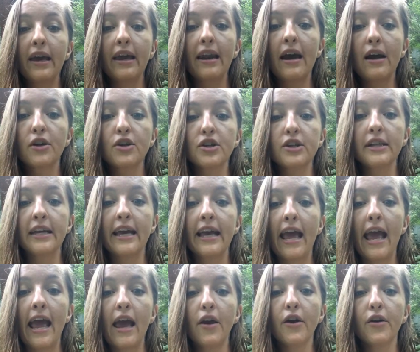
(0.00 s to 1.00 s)
actually
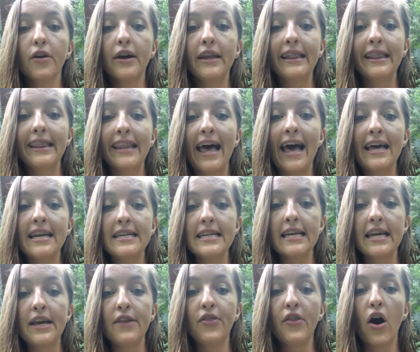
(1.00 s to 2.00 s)
anchor it and land it
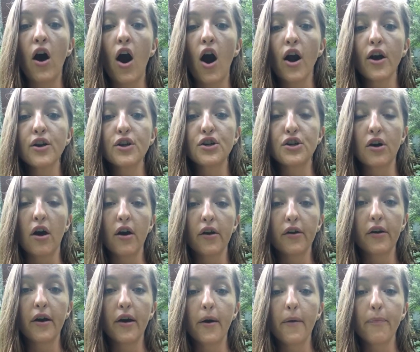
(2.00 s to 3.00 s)
in the heart
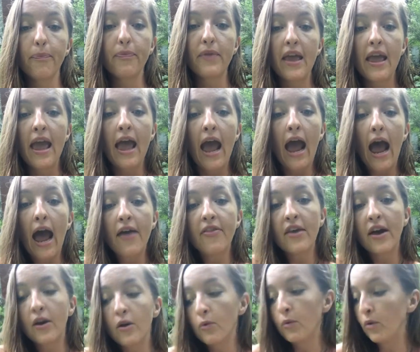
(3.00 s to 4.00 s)
chakra. And
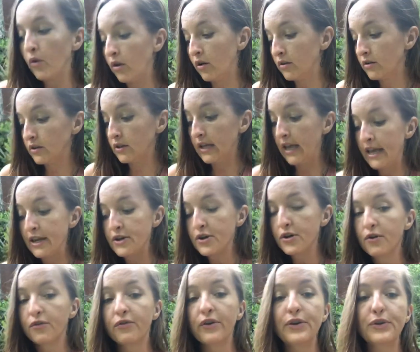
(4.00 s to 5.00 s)
then it will
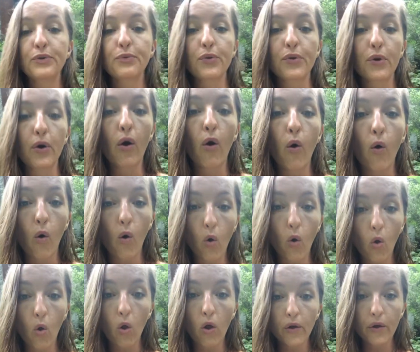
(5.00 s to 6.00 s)
interface with our
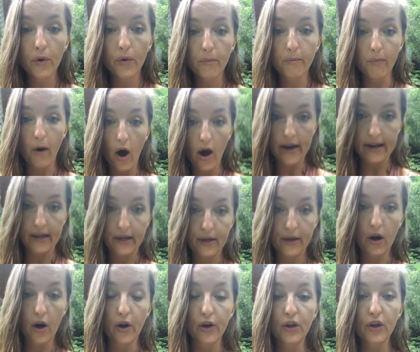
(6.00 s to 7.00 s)
whole body,
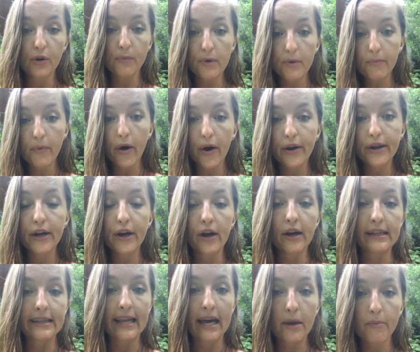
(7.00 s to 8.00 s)
our human body, our
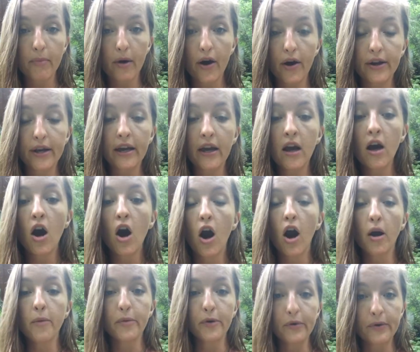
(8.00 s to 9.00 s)
light body,
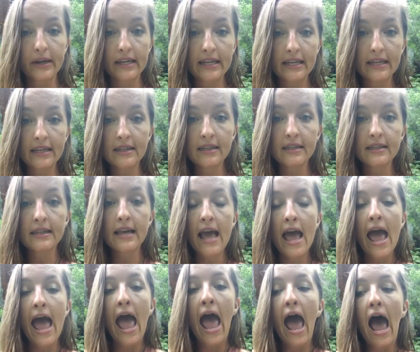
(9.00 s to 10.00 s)
our meridians,
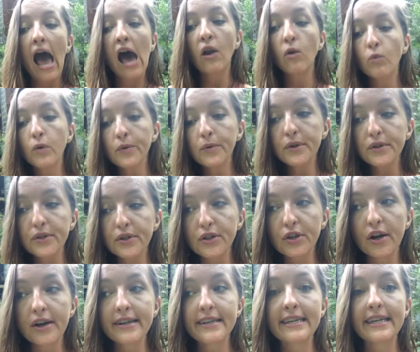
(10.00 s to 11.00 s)
and we will
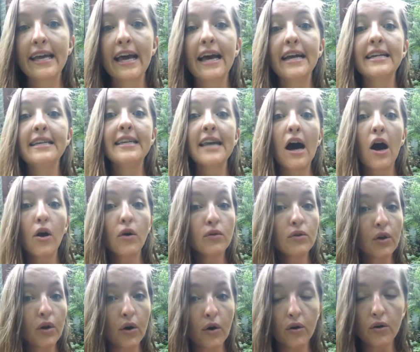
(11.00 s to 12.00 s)
start to get
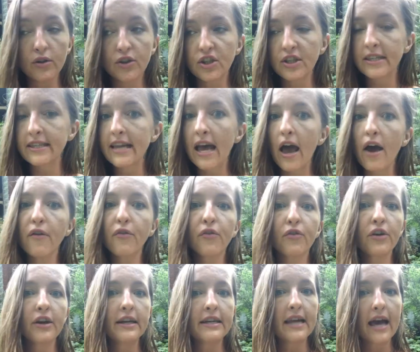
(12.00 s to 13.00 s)
downloads just
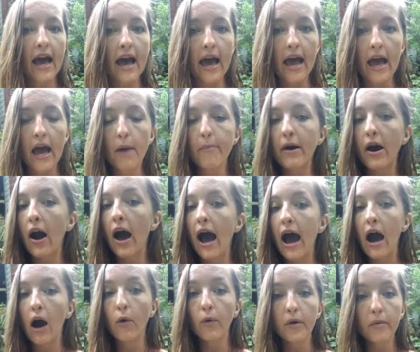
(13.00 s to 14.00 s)
every day about
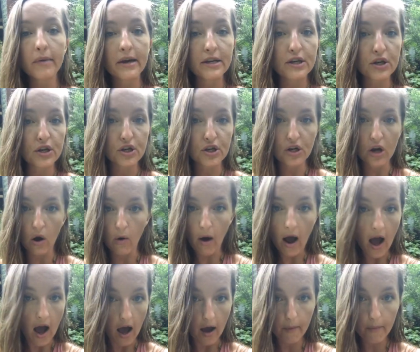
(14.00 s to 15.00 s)
how we're meant to show
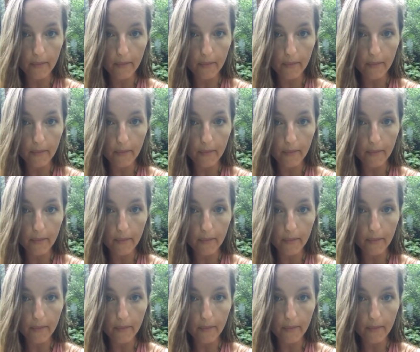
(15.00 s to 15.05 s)
up.